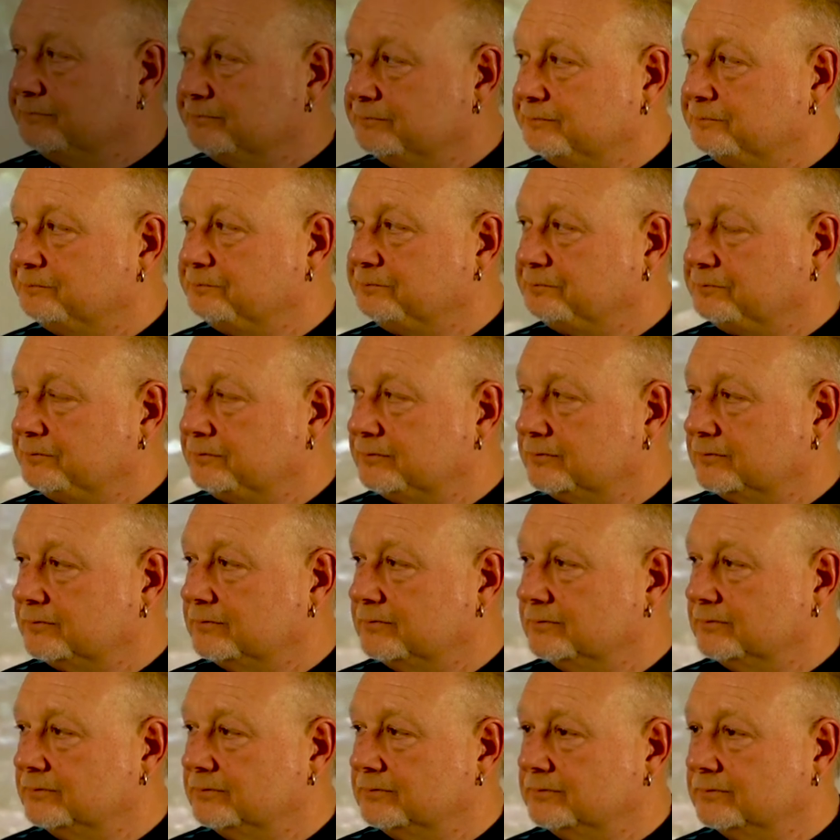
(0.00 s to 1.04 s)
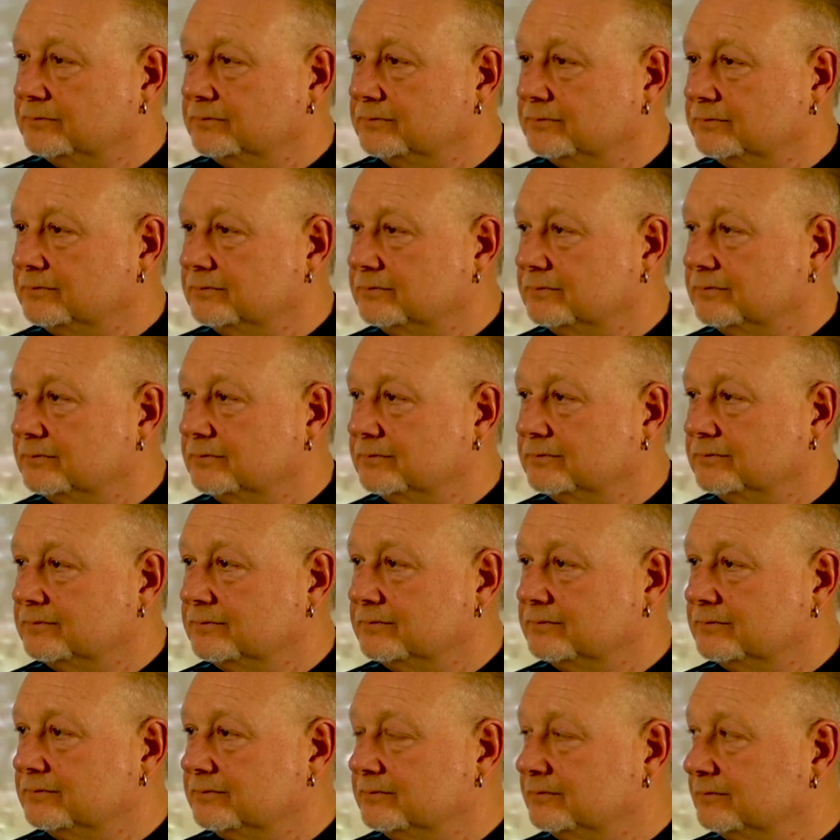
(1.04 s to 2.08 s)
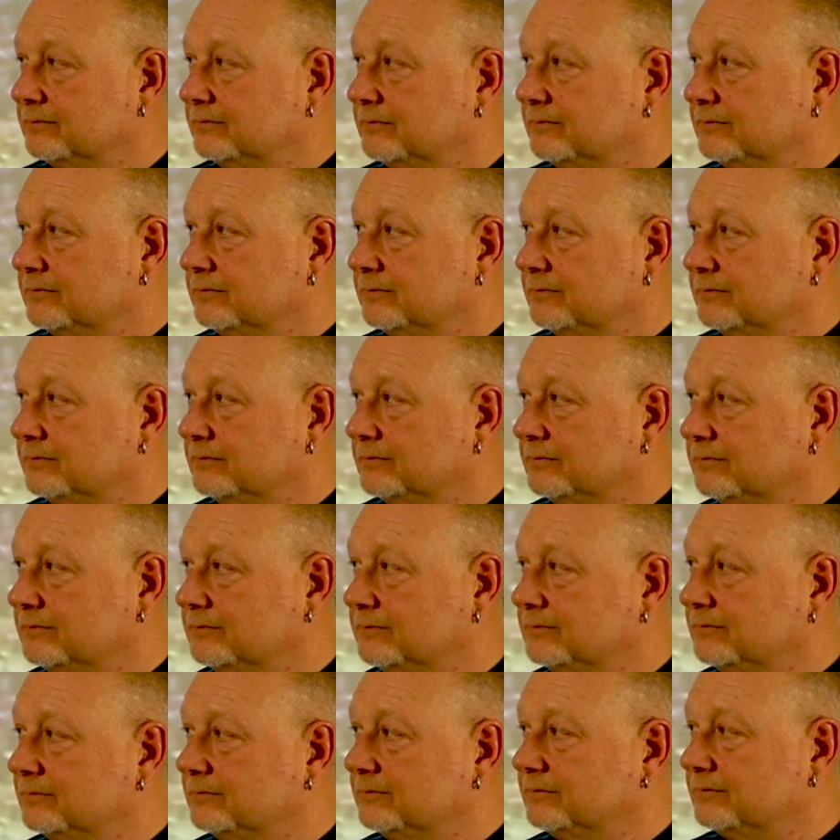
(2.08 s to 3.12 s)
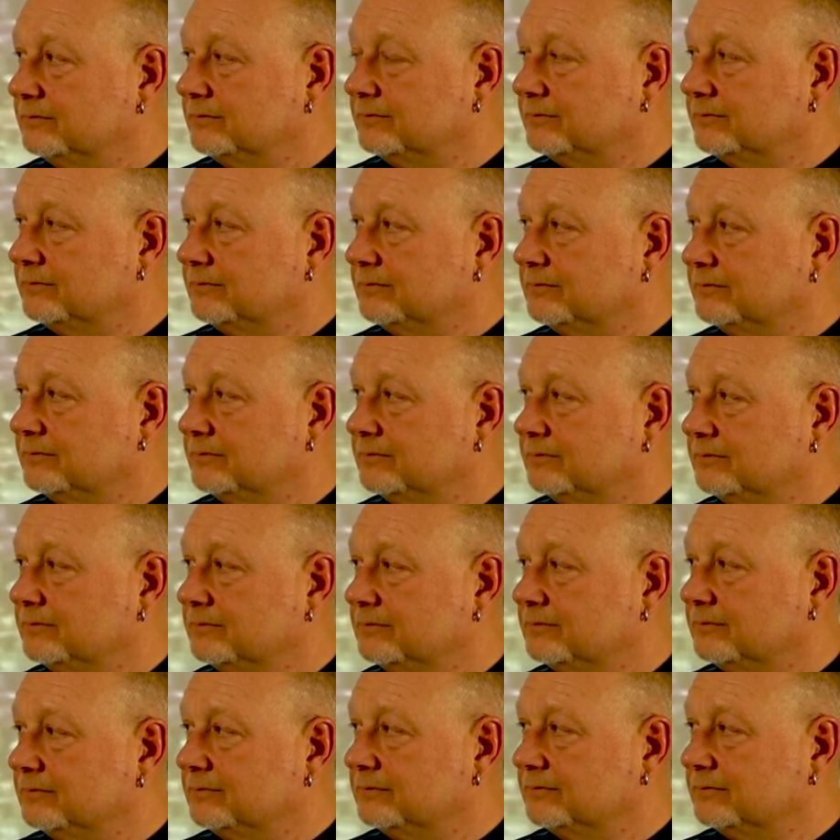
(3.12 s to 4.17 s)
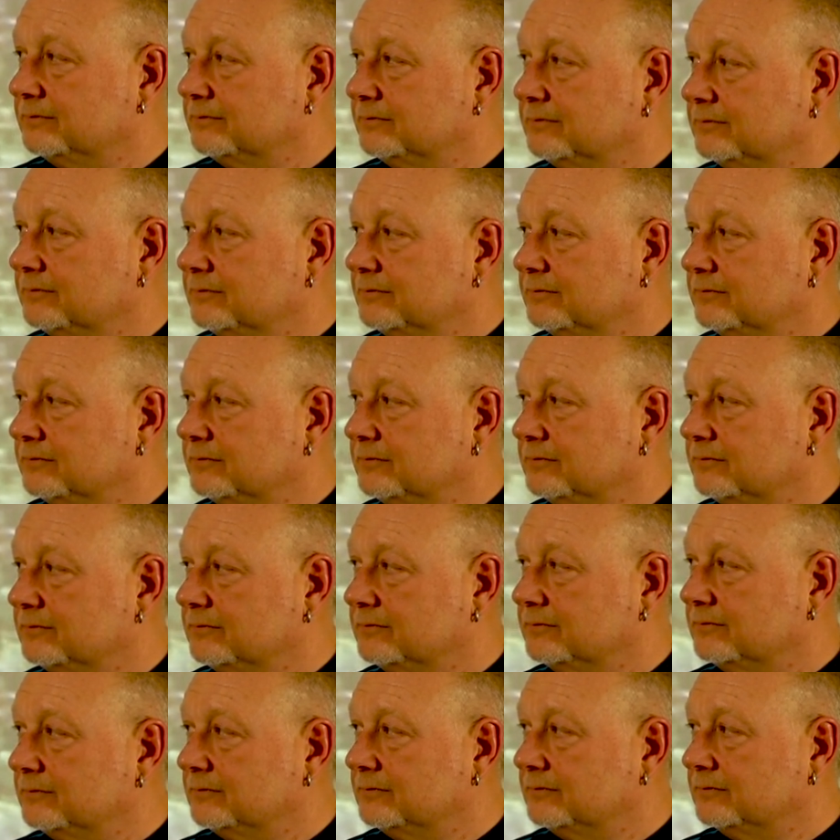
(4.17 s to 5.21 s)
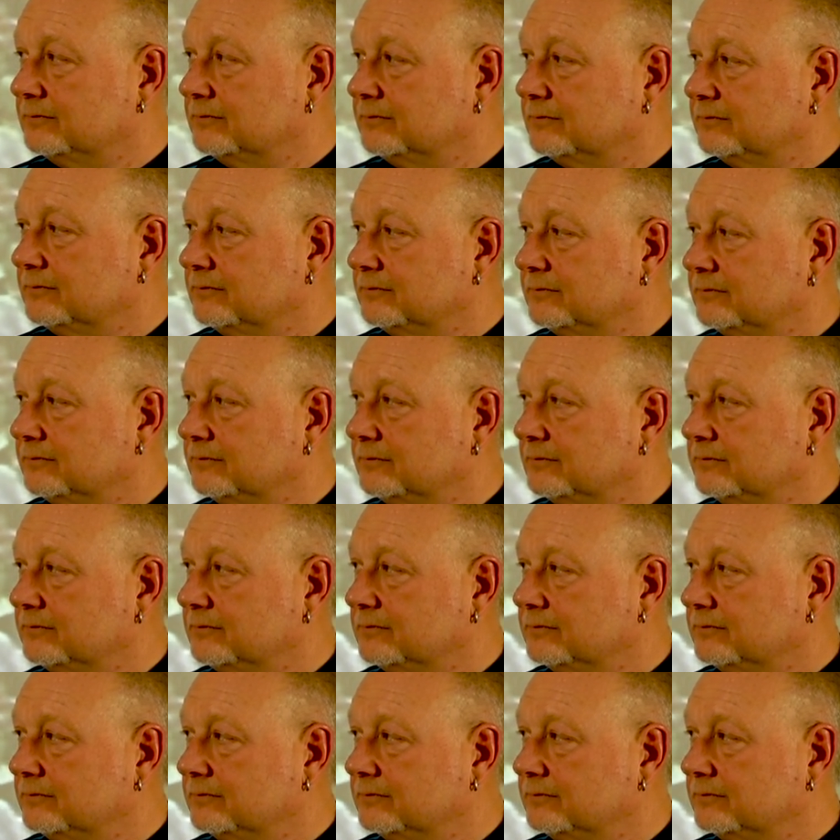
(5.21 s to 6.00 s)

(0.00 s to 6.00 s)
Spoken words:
No words are spoken by the person on screen.